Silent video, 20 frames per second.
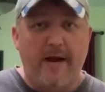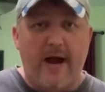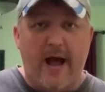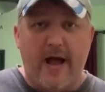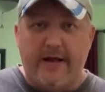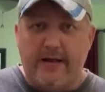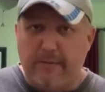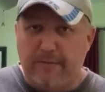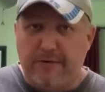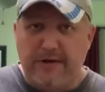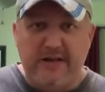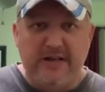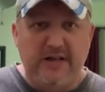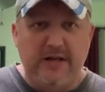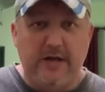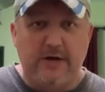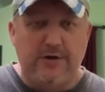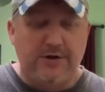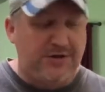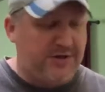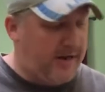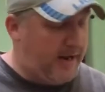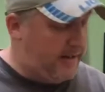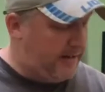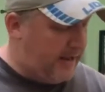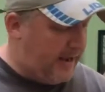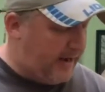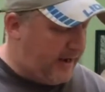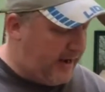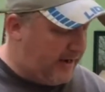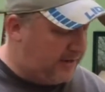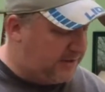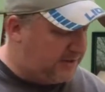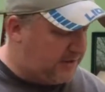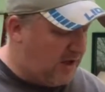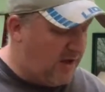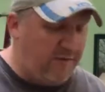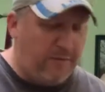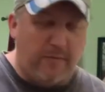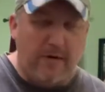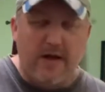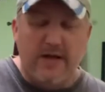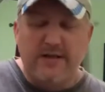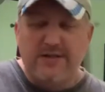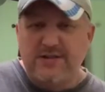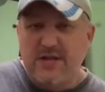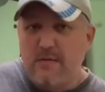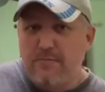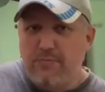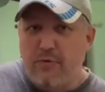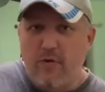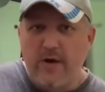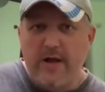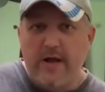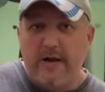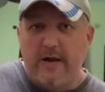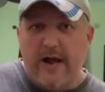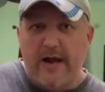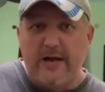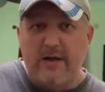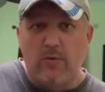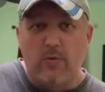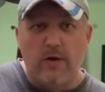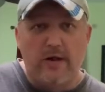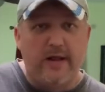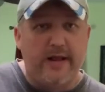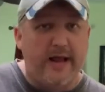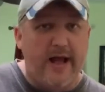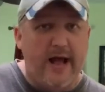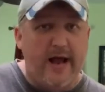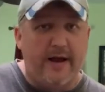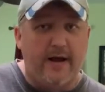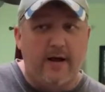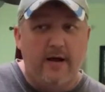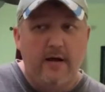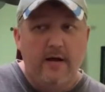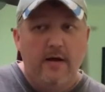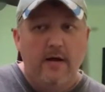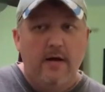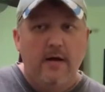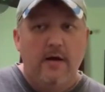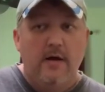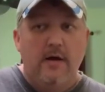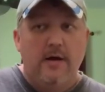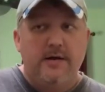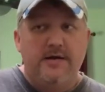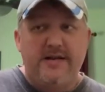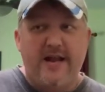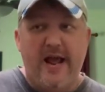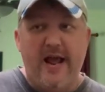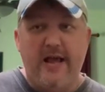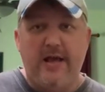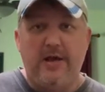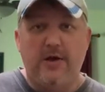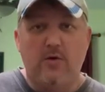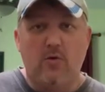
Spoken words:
I completely understand that kind of stuff, but at some point you kind of really got to